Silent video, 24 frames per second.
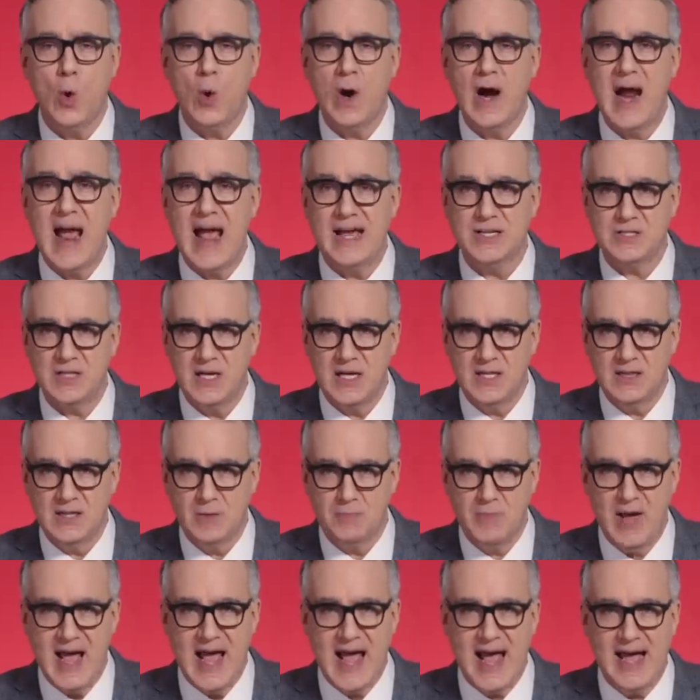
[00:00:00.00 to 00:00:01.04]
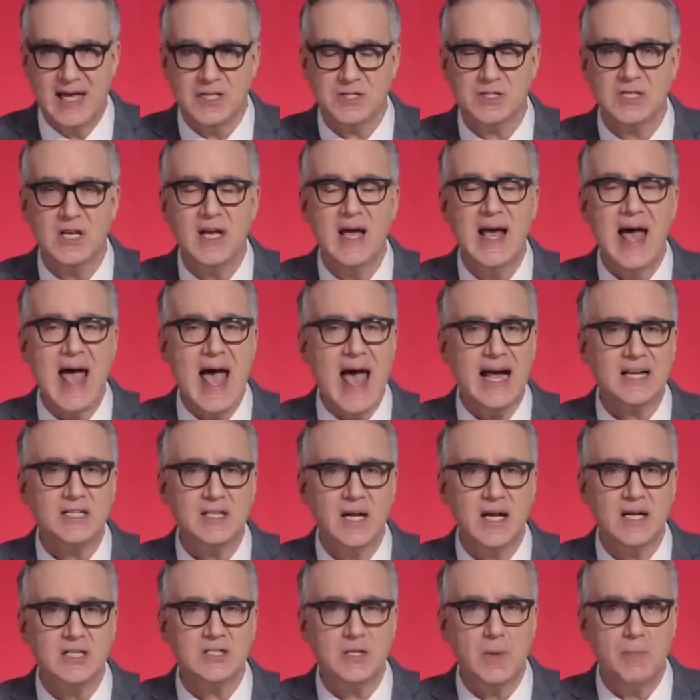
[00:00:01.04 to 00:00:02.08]
or as in the past,
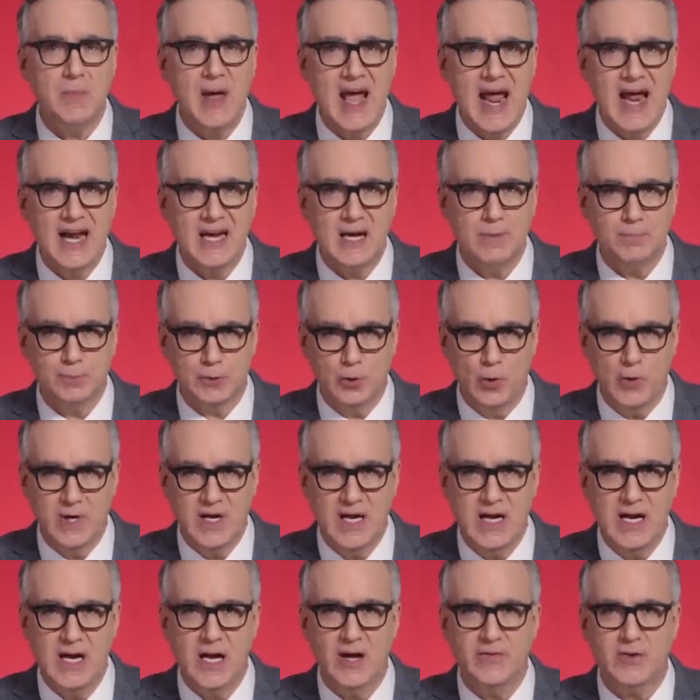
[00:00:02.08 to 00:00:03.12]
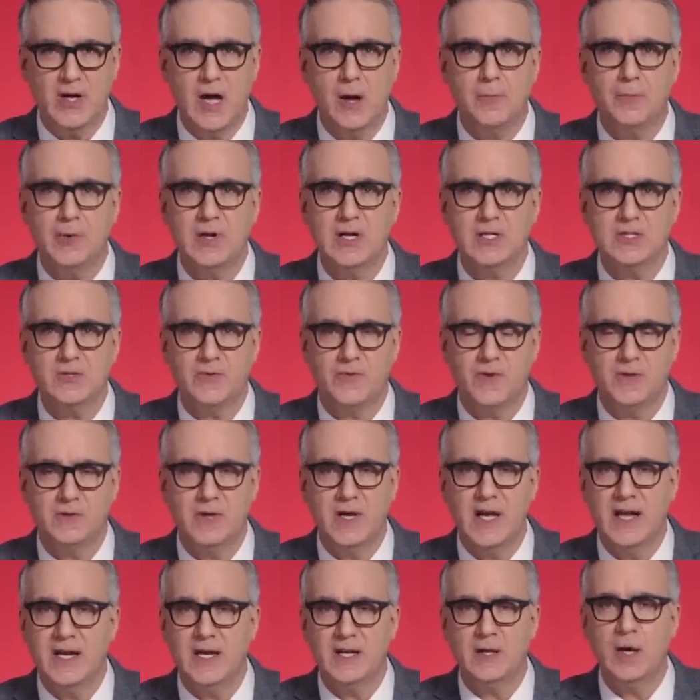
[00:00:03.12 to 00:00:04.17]
acting as a paid employee of companies
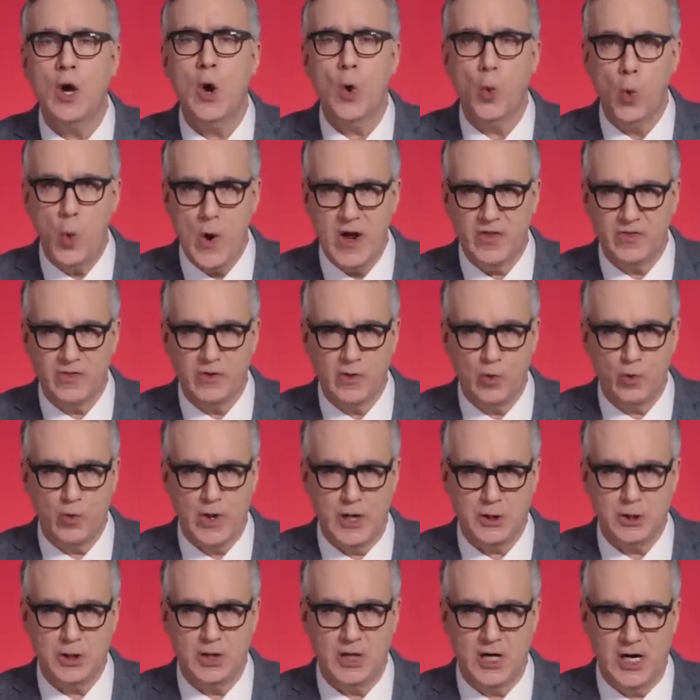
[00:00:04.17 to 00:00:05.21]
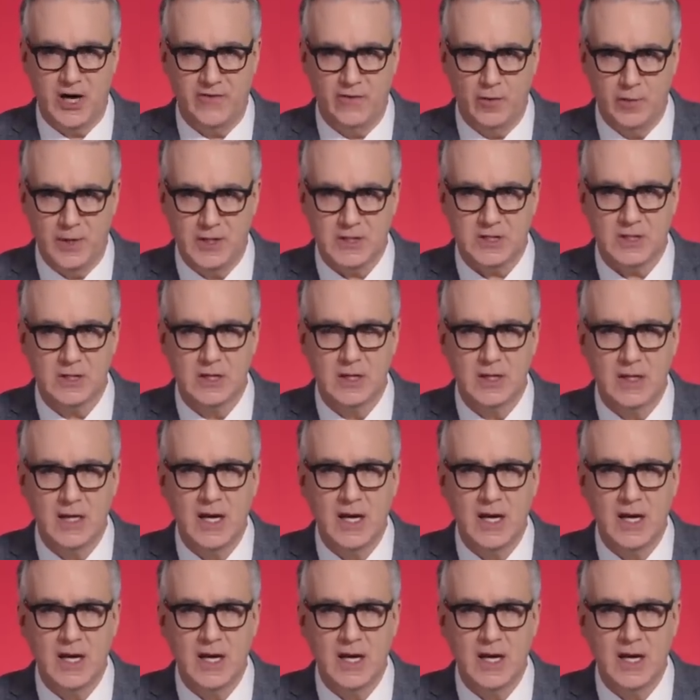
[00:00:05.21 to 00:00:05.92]
affiliated with the Russian government.